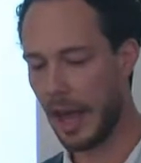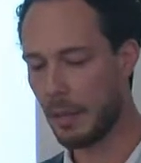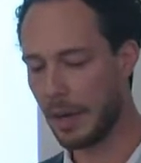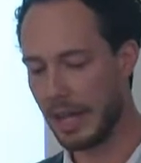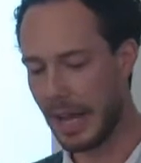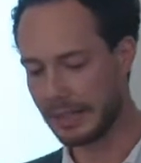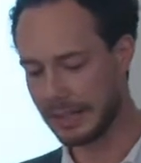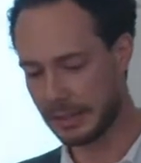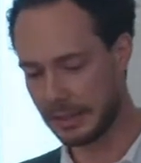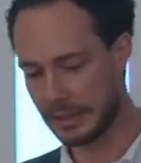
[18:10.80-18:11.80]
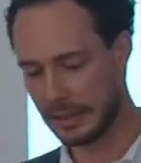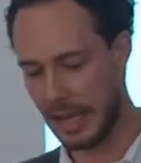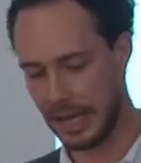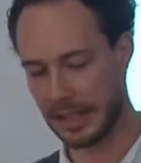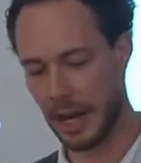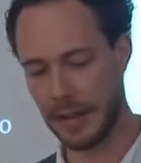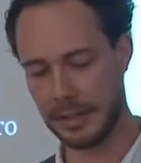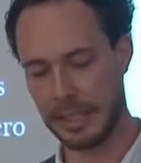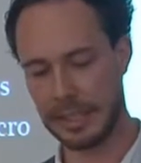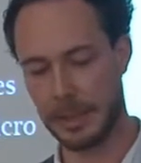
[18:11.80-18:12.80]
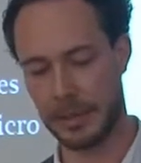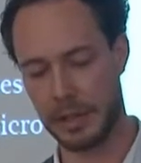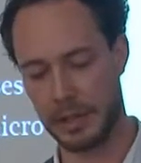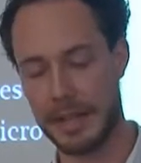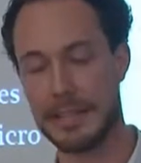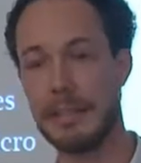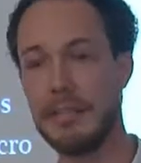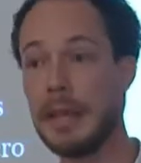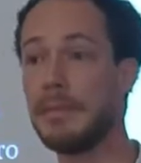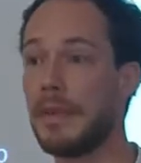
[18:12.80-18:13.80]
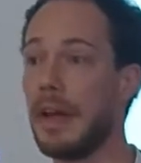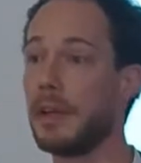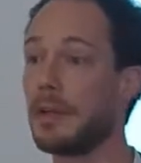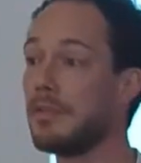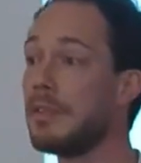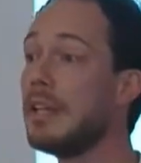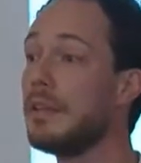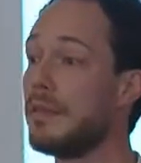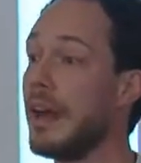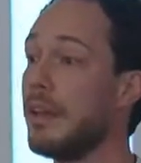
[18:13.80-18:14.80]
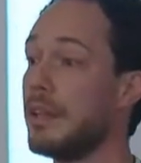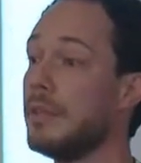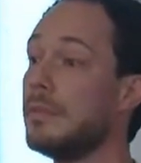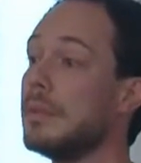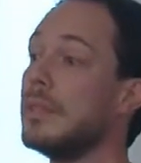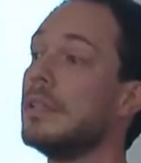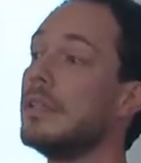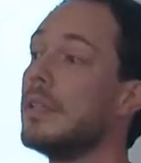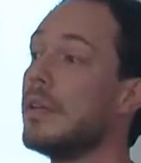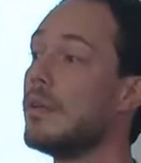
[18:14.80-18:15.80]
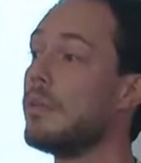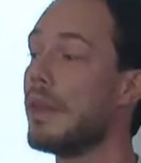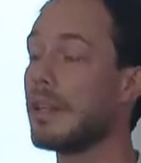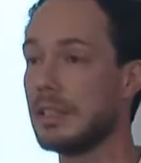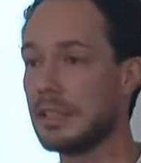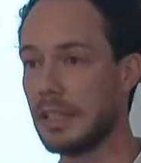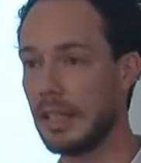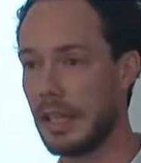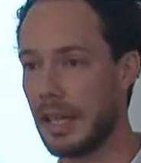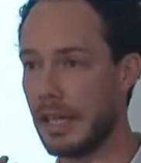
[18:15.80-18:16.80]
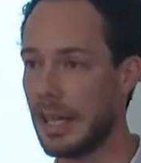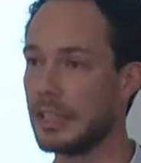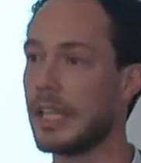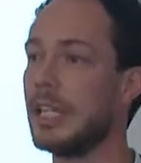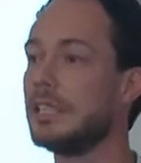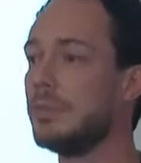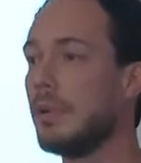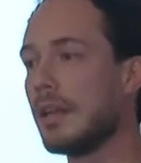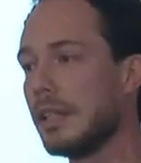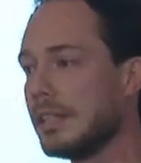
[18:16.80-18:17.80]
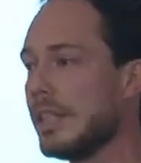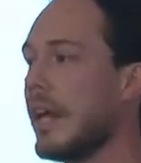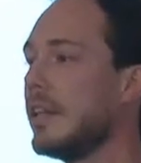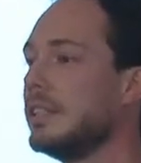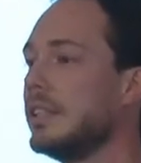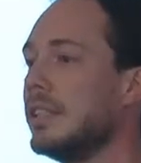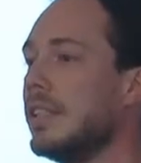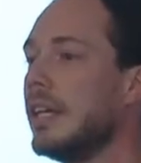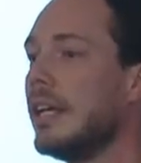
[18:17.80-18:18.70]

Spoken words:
What it has at its heart, it's about creating deep value, real value, whether it's in education, whether it's in energy.